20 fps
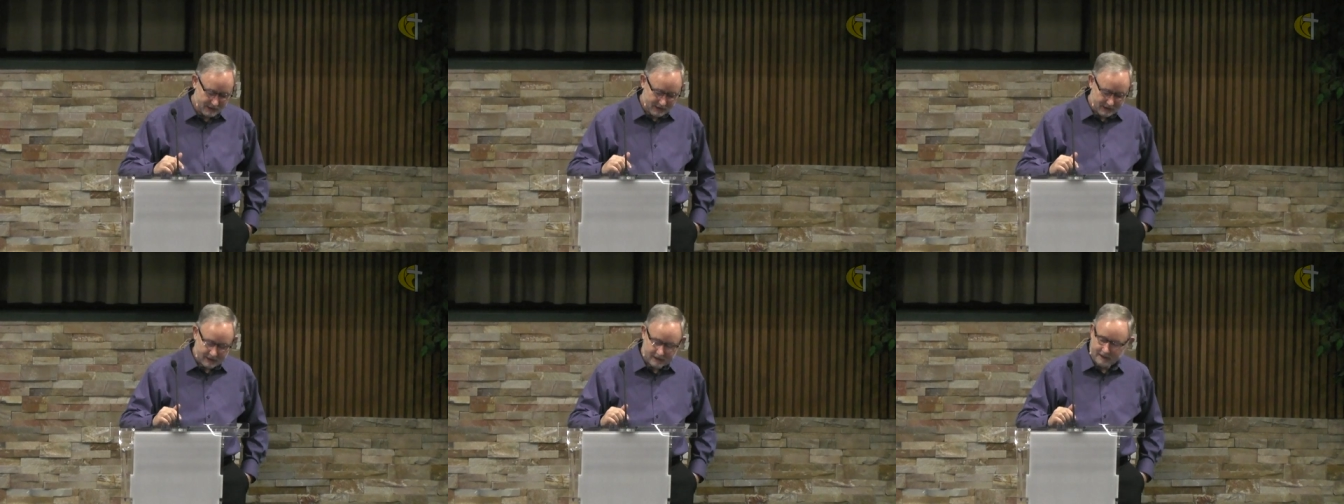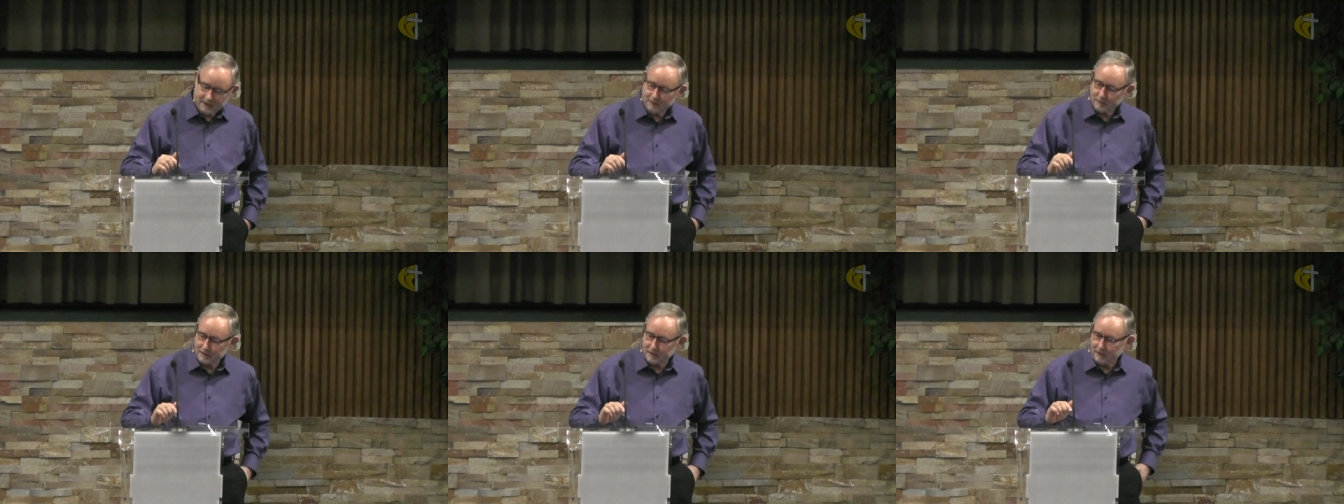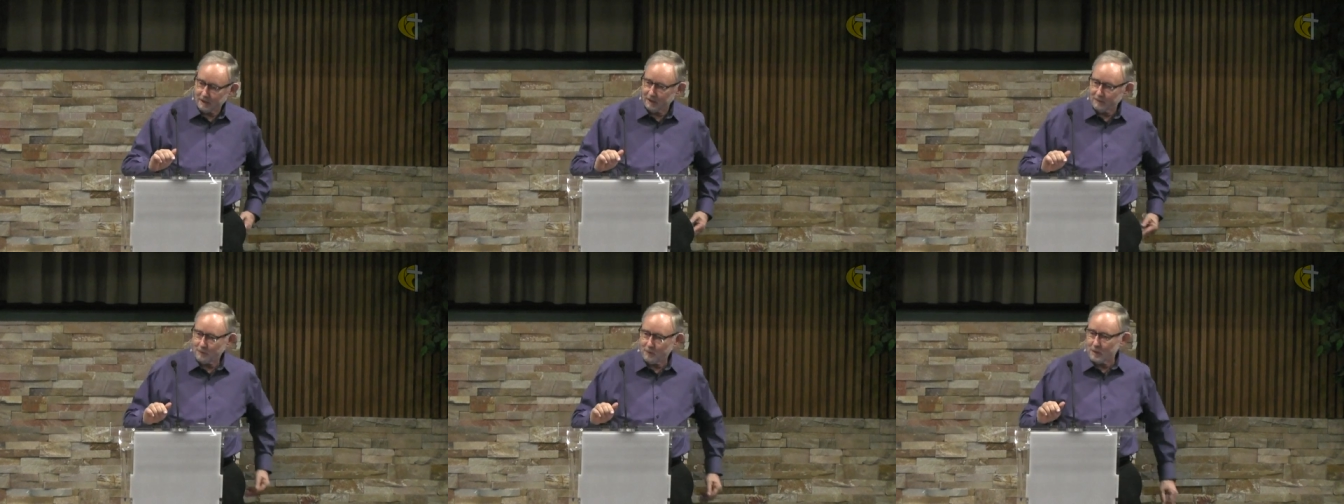He was
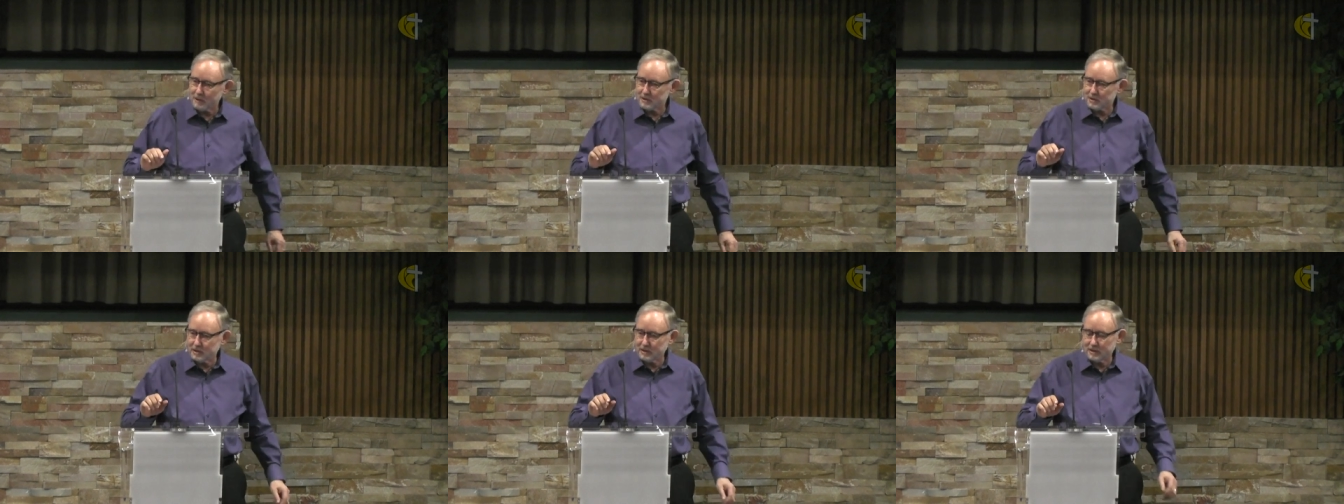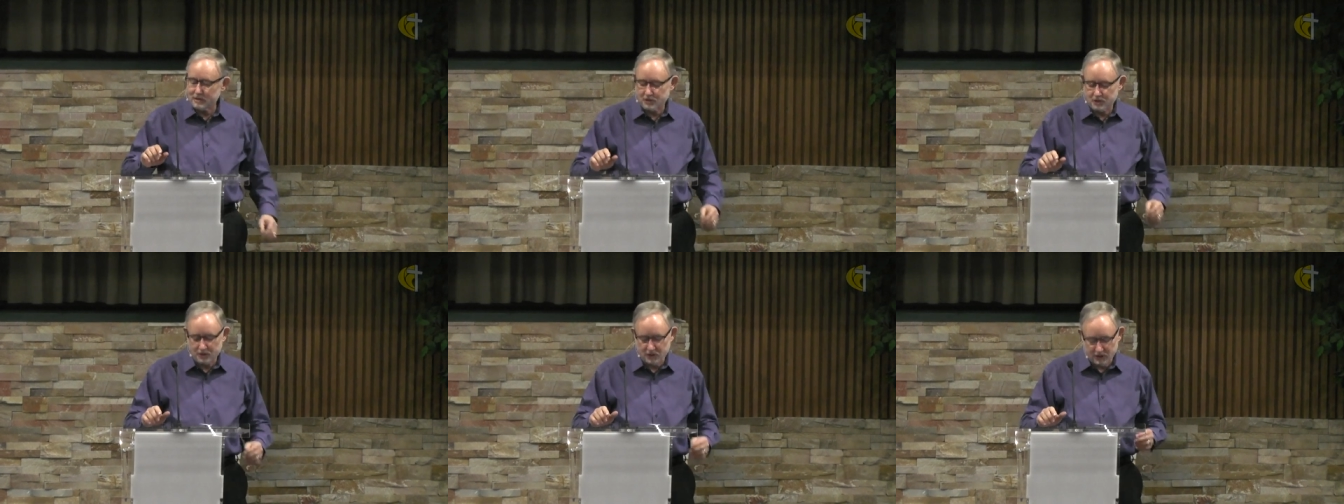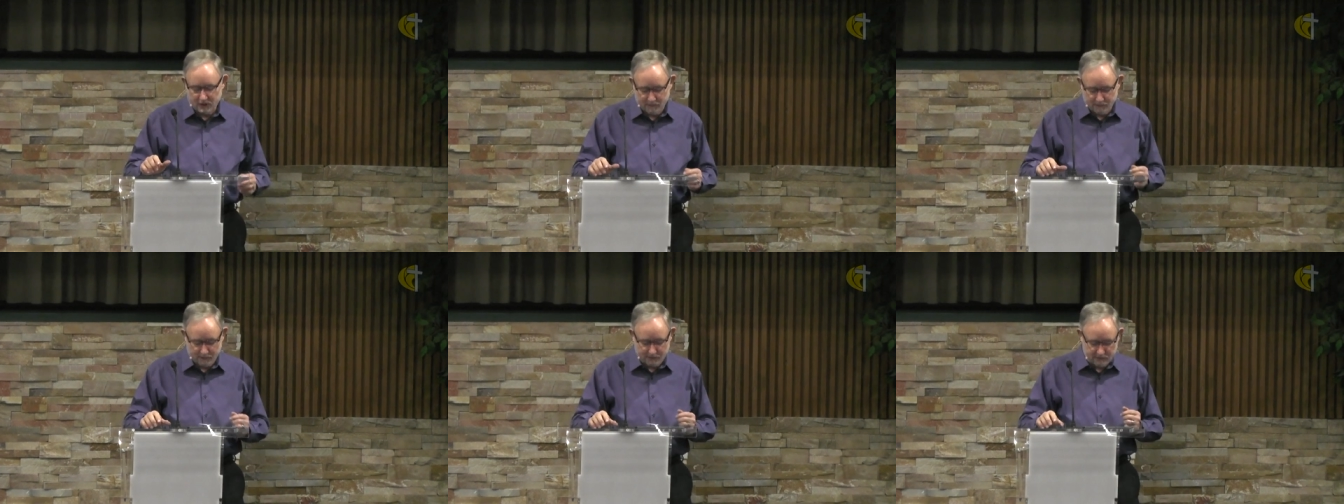off watching
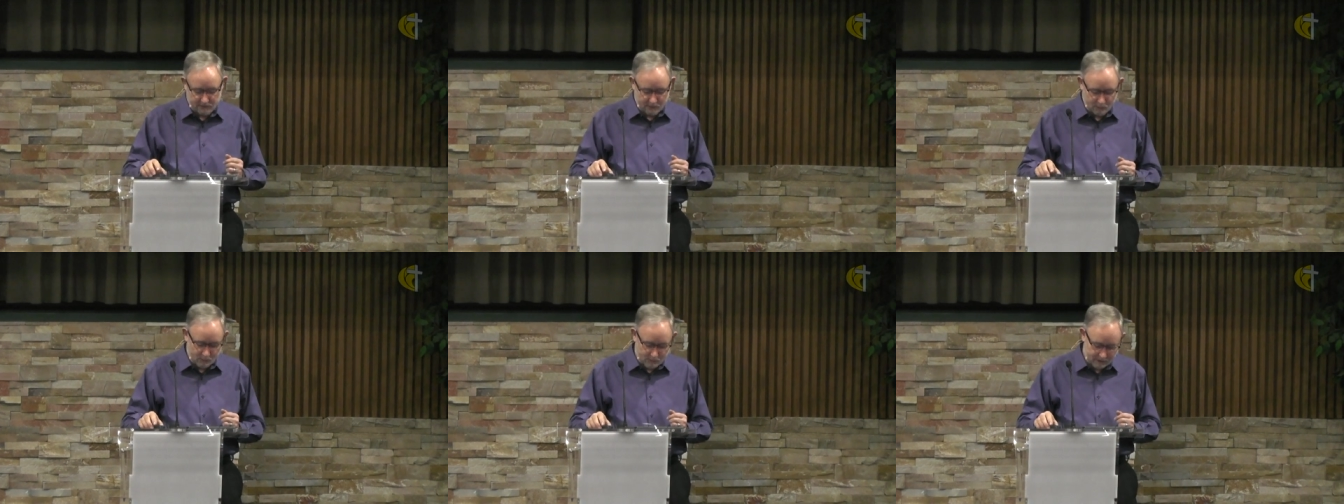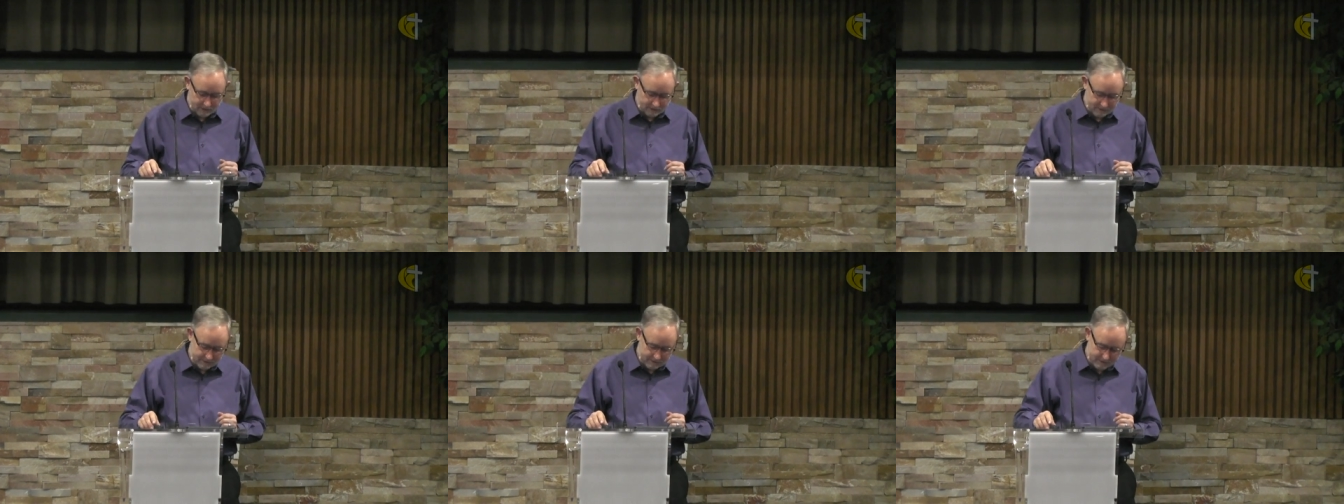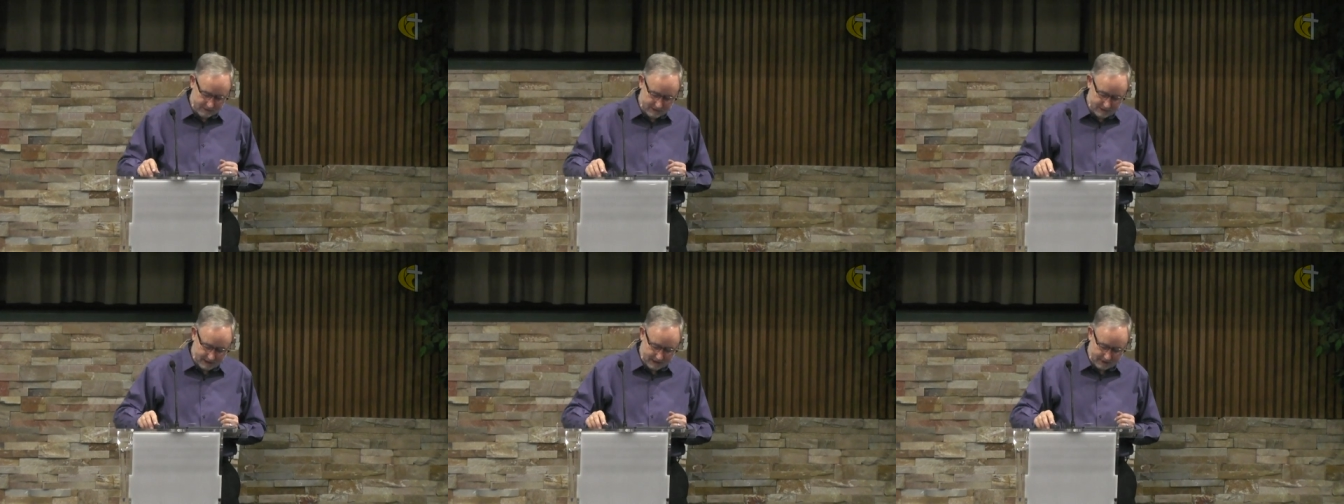sheep in the
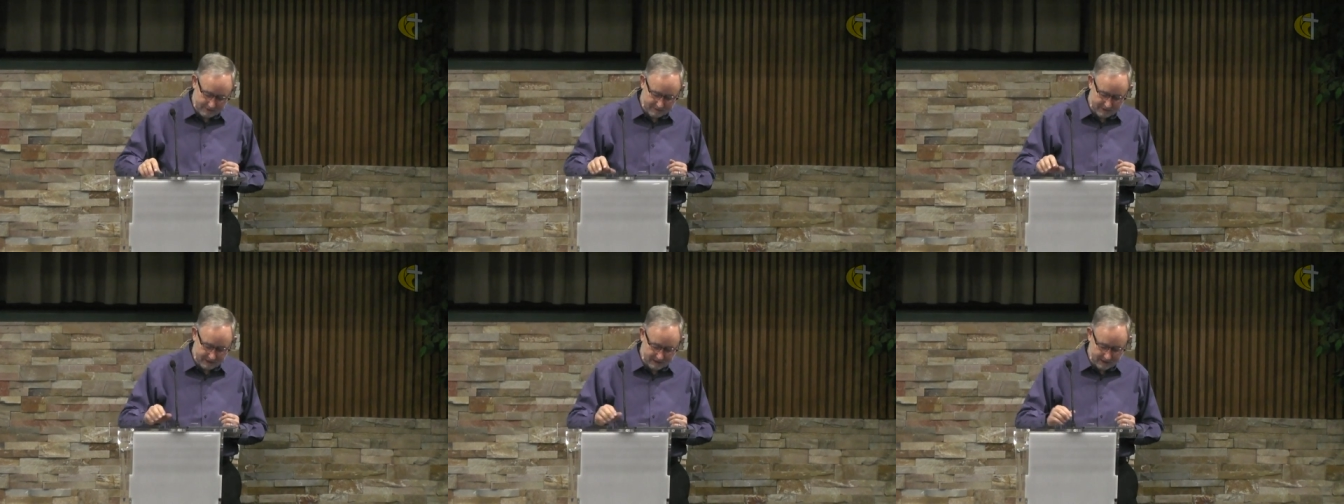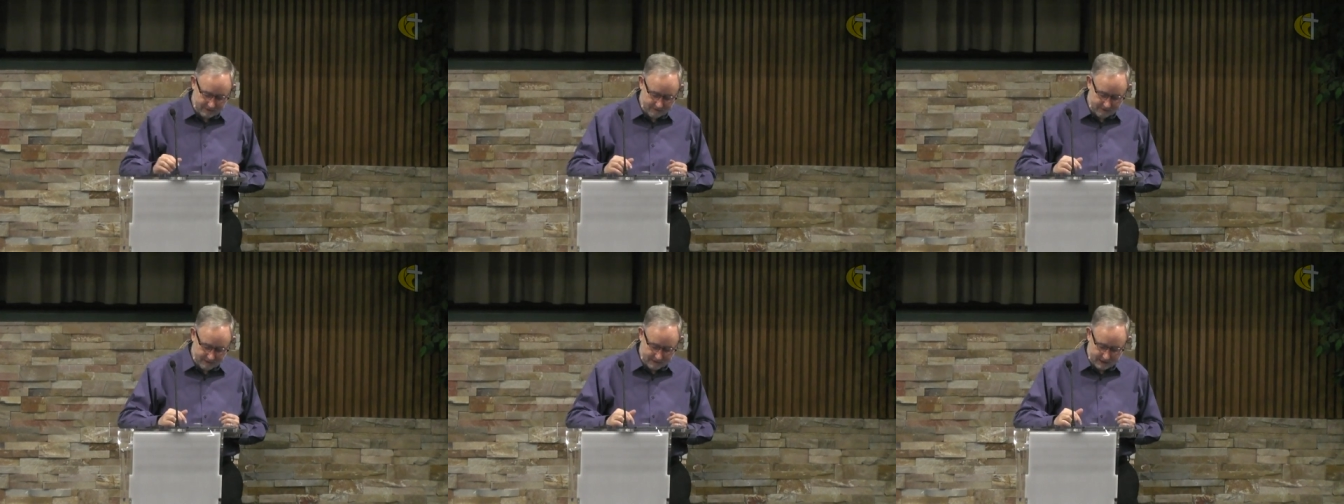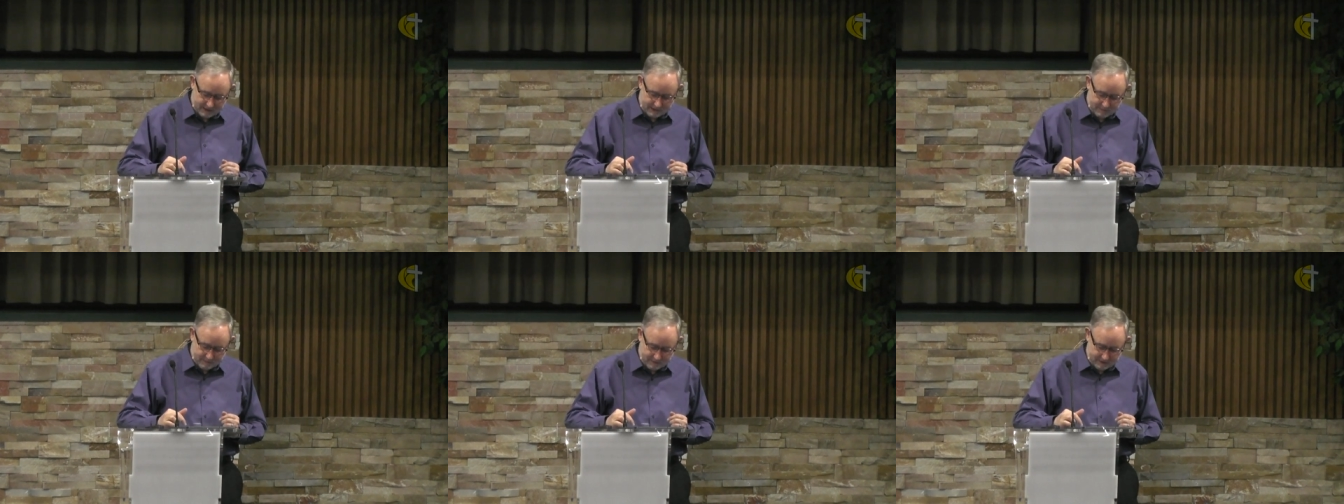wilderness, having given
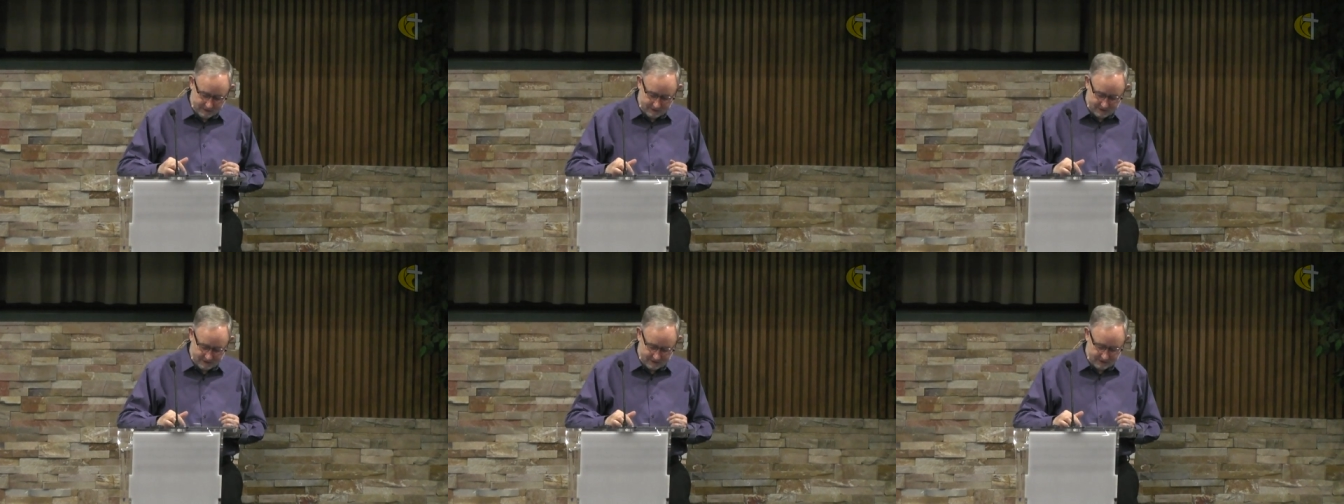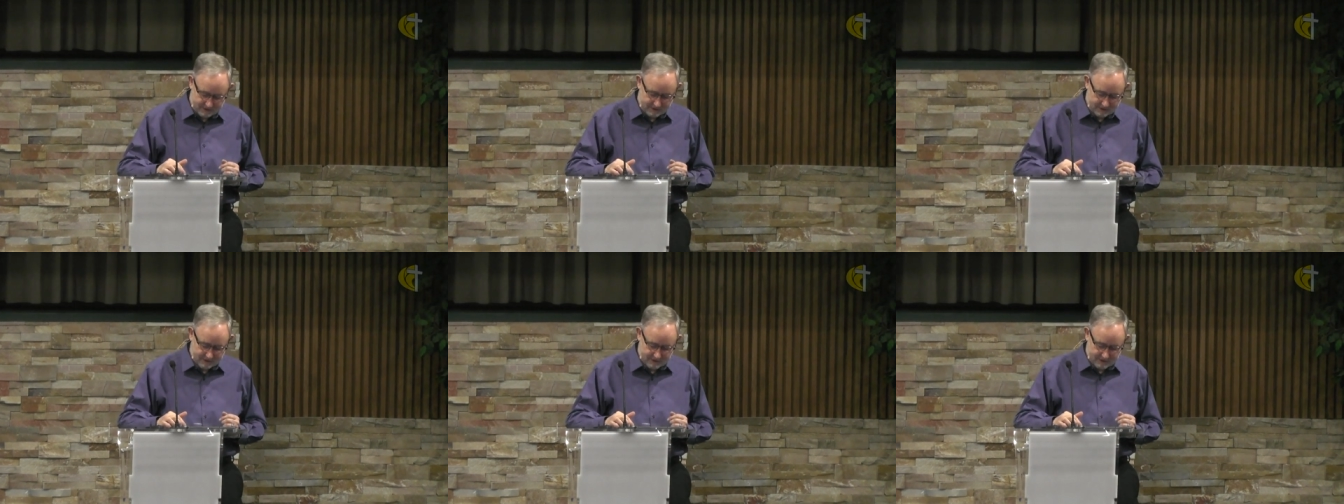up his